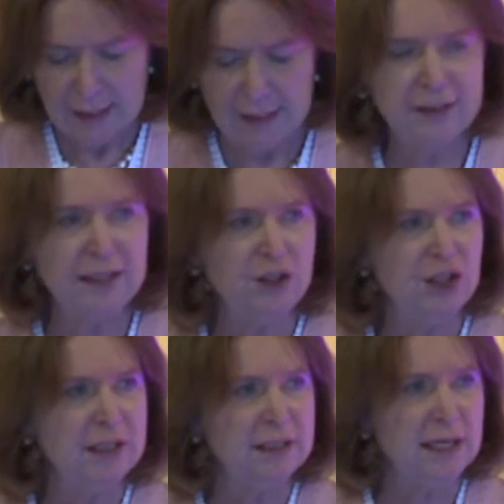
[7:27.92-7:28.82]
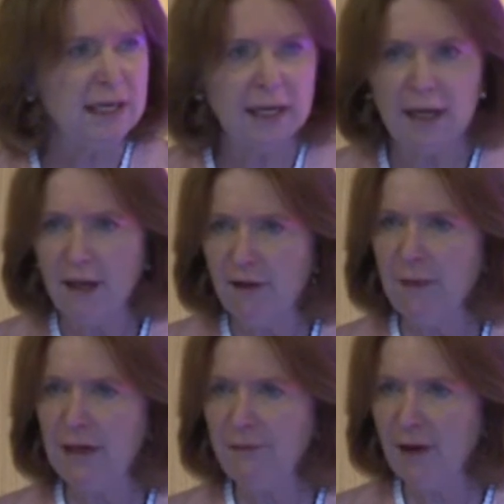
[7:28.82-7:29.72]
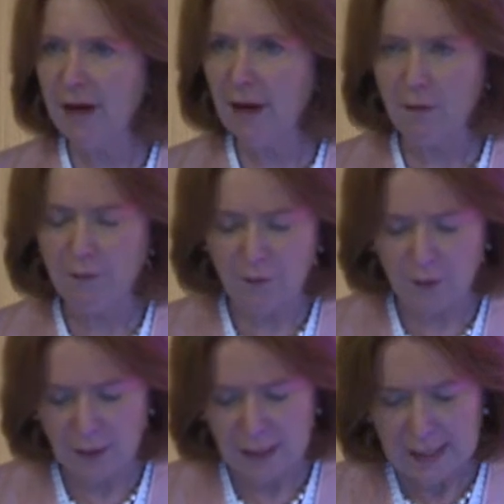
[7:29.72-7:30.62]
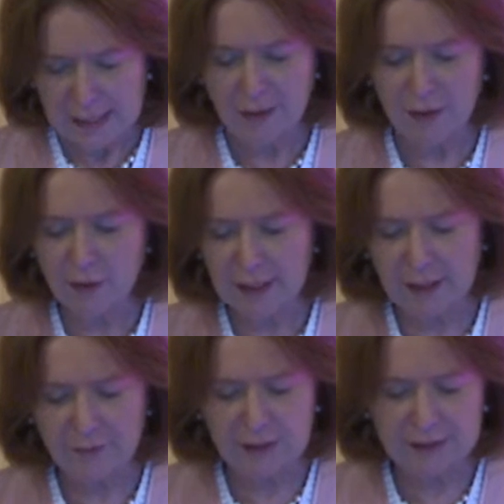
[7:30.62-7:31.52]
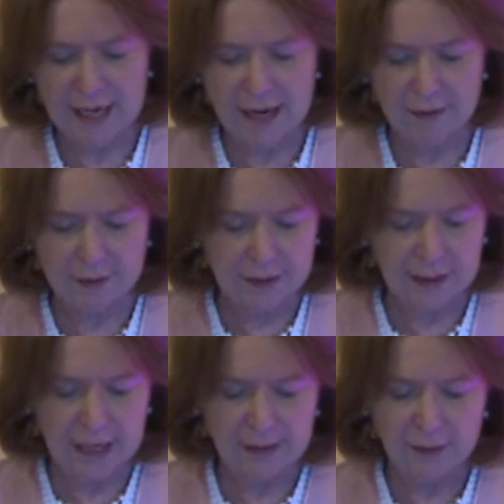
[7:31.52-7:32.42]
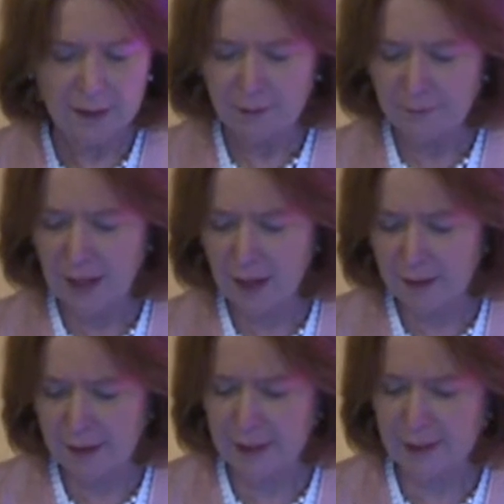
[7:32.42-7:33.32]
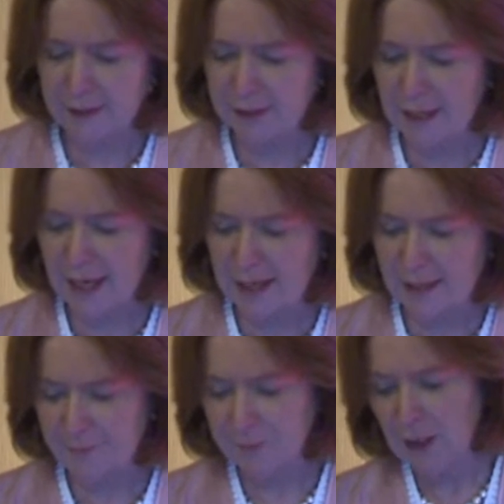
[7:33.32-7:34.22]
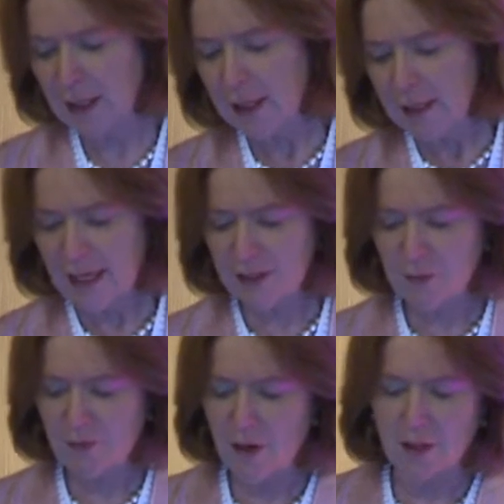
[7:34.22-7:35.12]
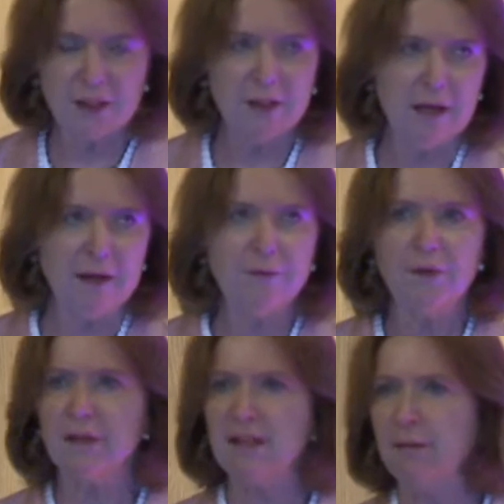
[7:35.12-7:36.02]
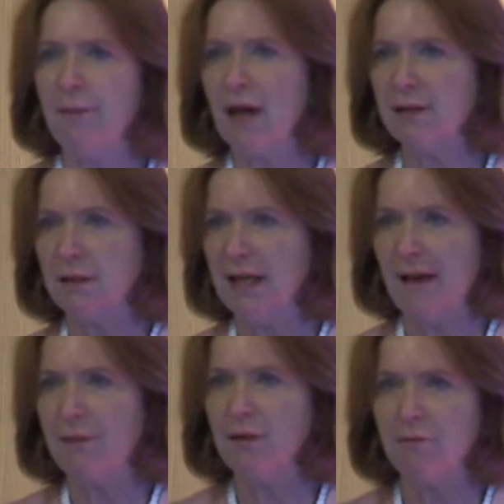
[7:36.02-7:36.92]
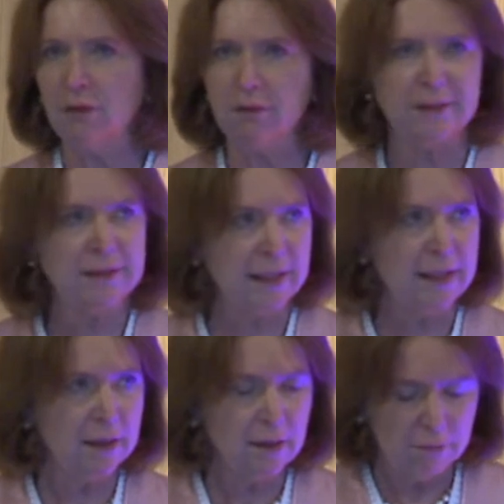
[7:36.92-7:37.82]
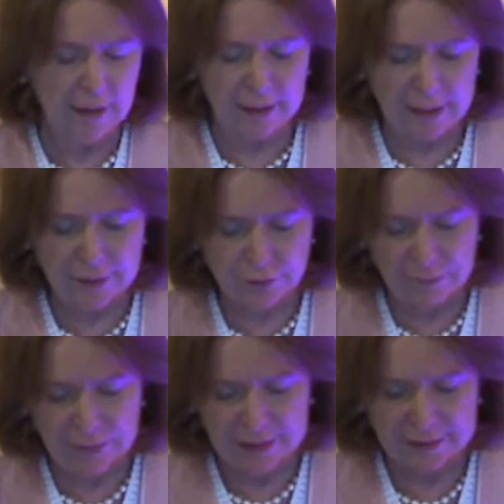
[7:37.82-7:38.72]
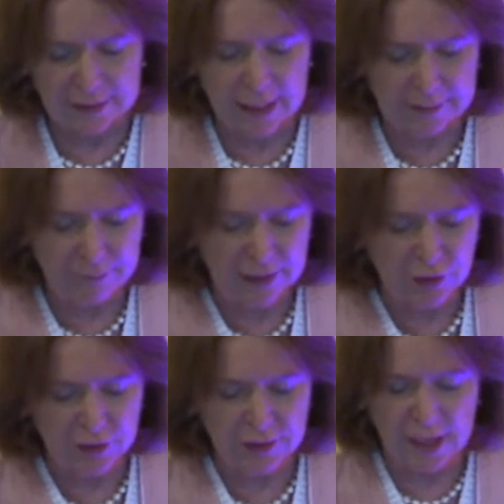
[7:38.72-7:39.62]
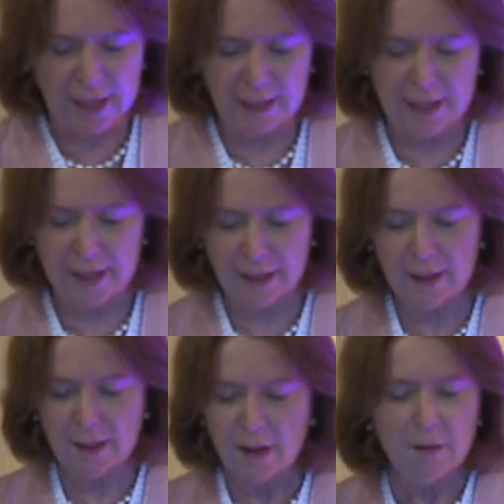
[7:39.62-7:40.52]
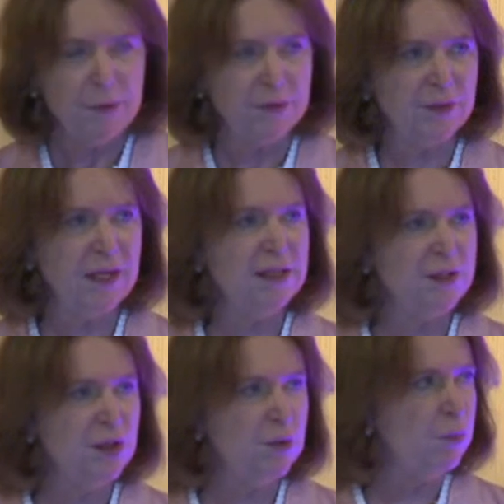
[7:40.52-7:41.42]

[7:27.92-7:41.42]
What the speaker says: ECGD have been very helpful in looking at these areas, and again, they are here today. Yes, we've got to influence the Basel capital rules, the regulatory piece that I'd mentioned earlier, but these new